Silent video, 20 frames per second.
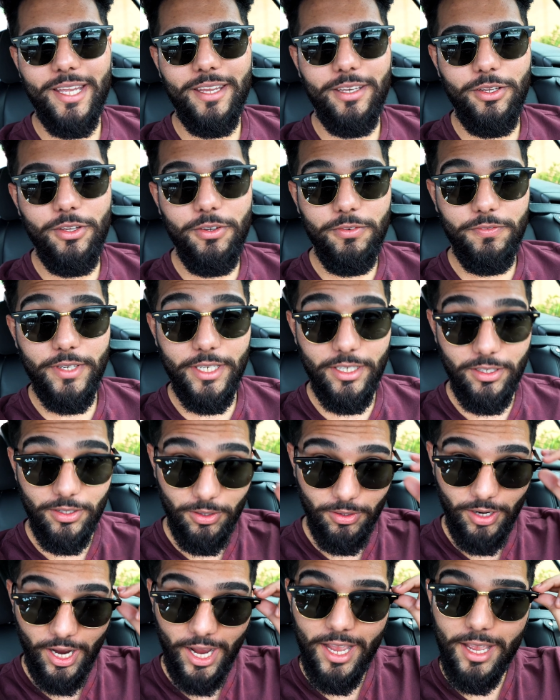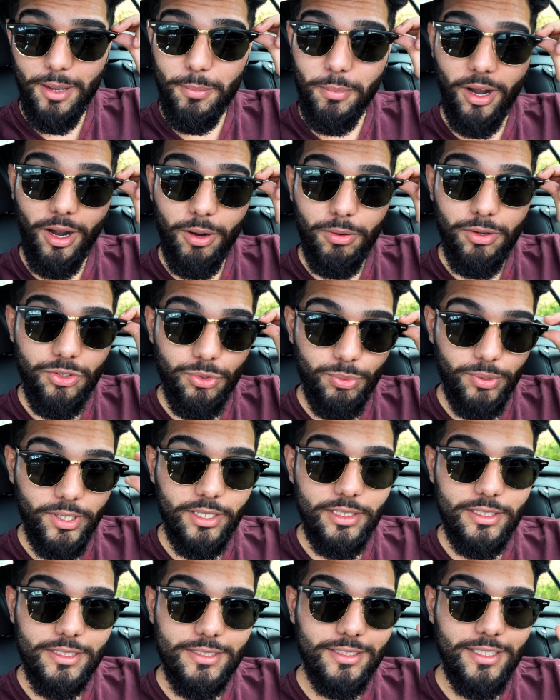a new video. I am always
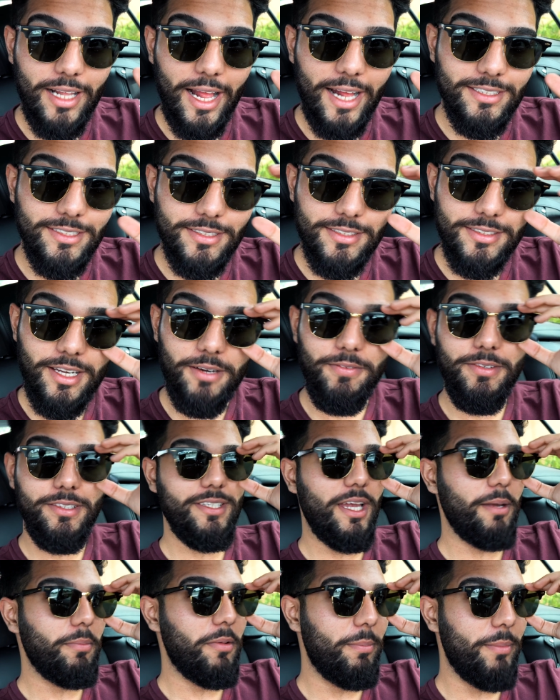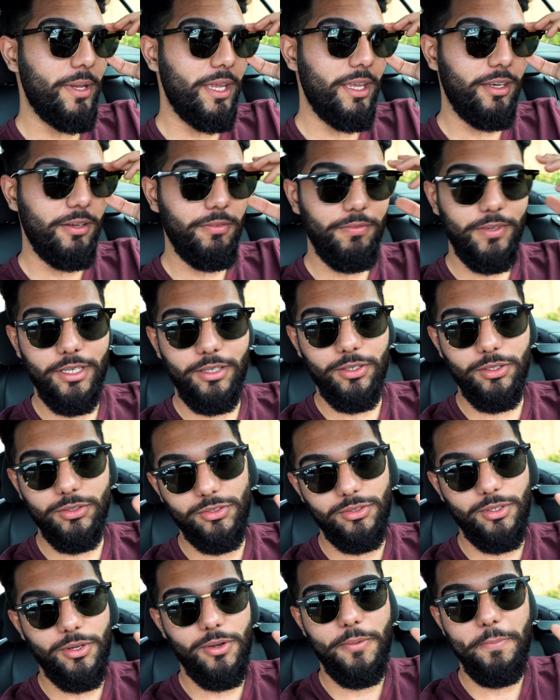wearing these glasses every time I'm making a video,
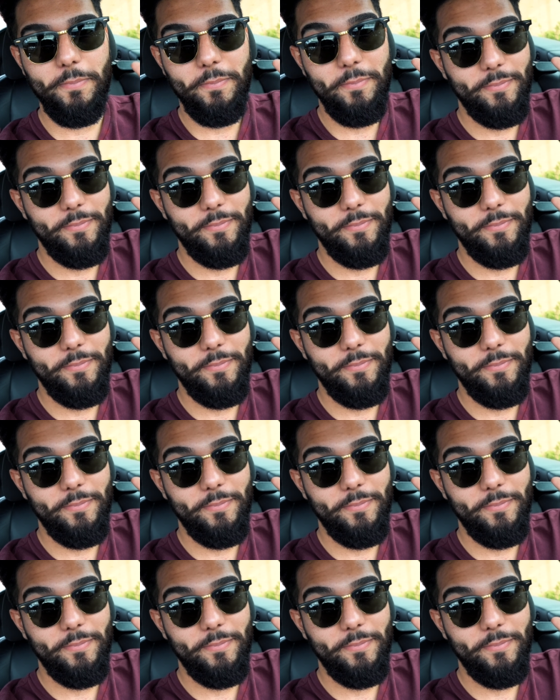so